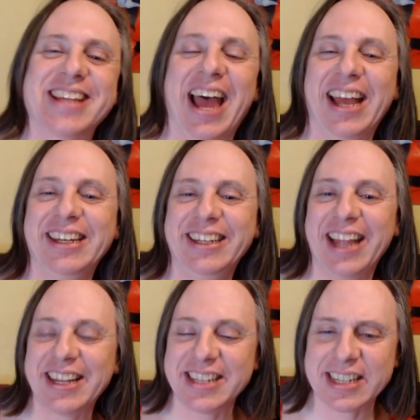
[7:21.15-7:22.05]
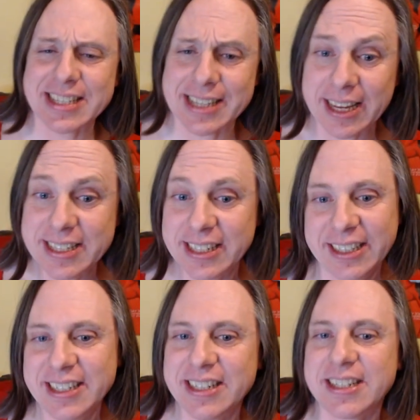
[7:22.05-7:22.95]
and yet exciting
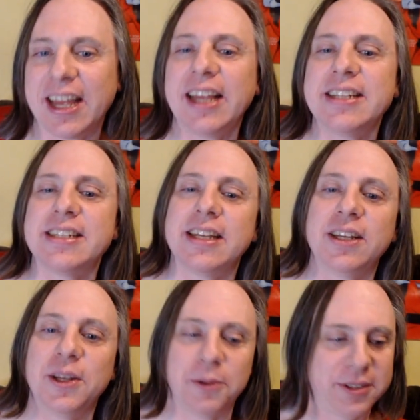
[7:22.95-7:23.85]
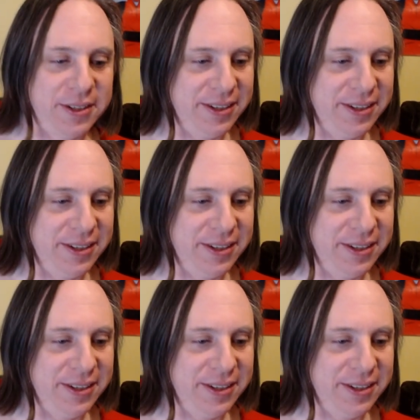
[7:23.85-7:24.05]
and enticing note.